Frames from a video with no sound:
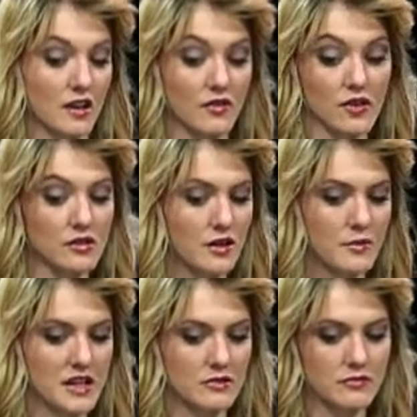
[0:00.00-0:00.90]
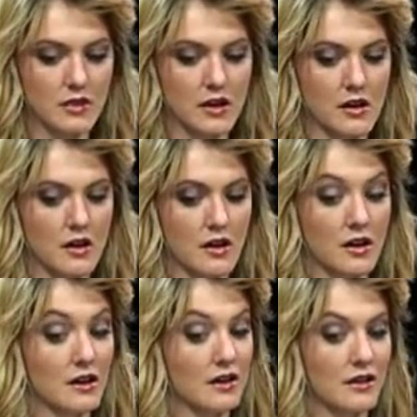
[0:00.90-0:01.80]
Yeah,
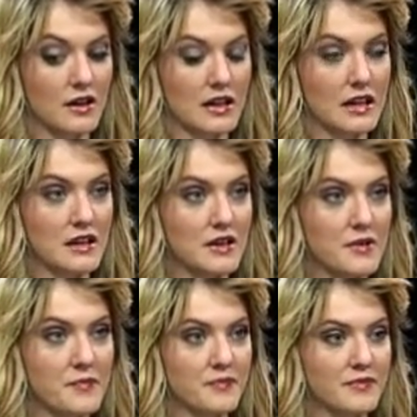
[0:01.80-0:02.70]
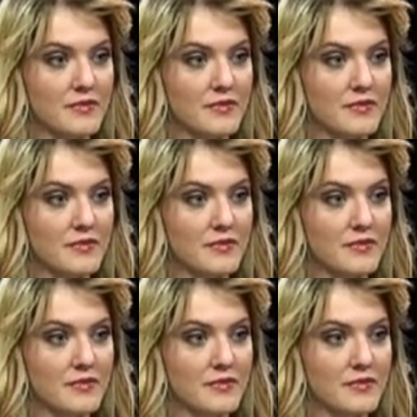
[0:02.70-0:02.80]
it's the first time I've heard of this, and I don't know